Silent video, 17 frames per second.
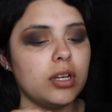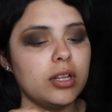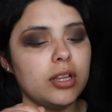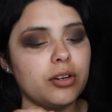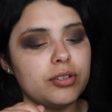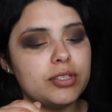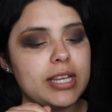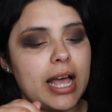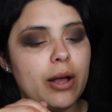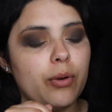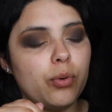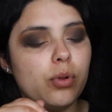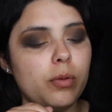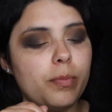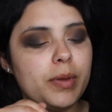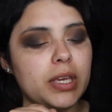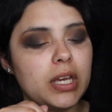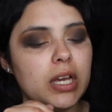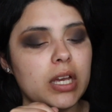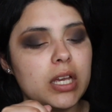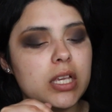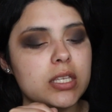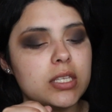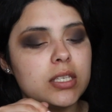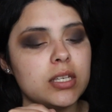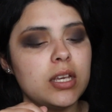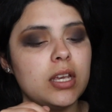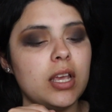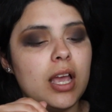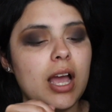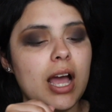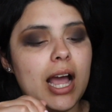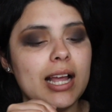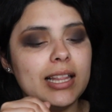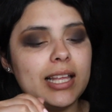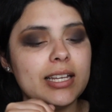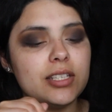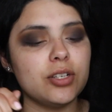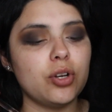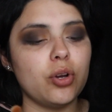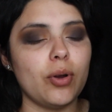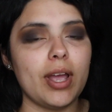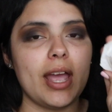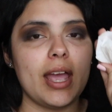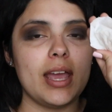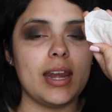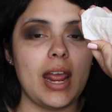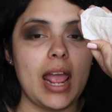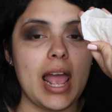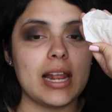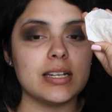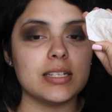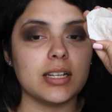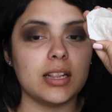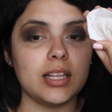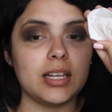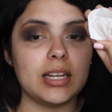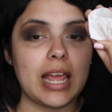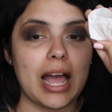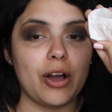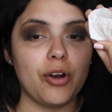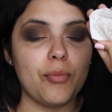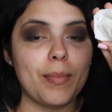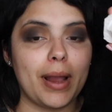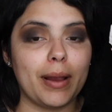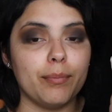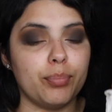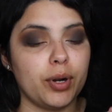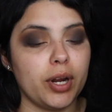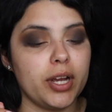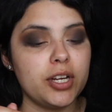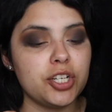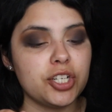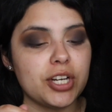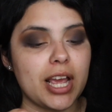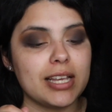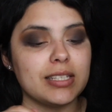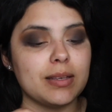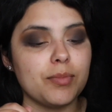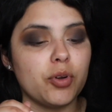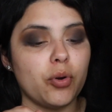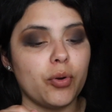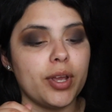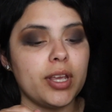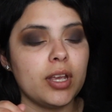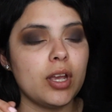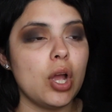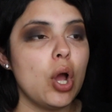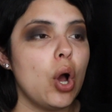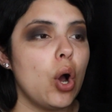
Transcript: a little towel, because I like to go ahead and clean out my brush as I'm going,